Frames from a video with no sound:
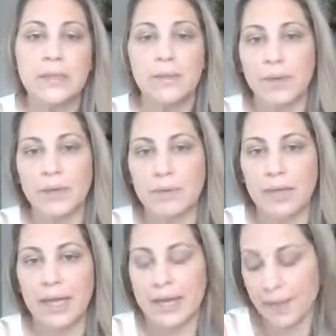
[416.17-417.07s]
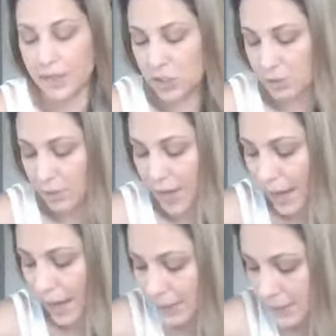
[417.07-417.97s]
when it really had nothing to do with
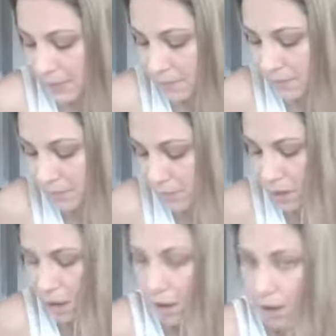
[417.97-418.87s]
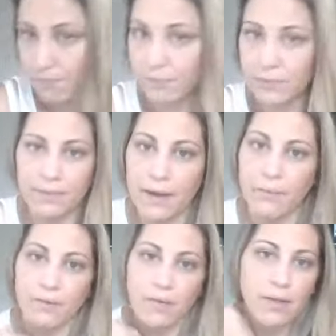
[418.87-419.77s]
that. If I
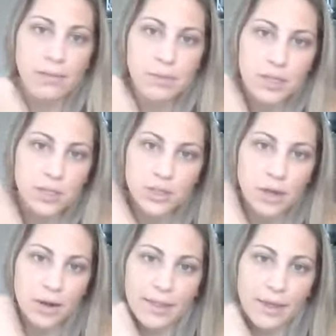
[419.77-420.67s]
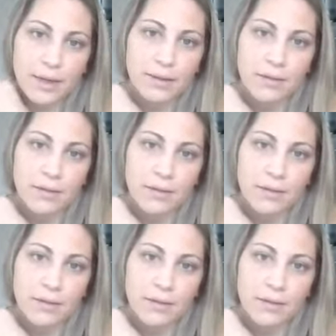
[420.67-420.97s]
would have gotten a massage or not, I think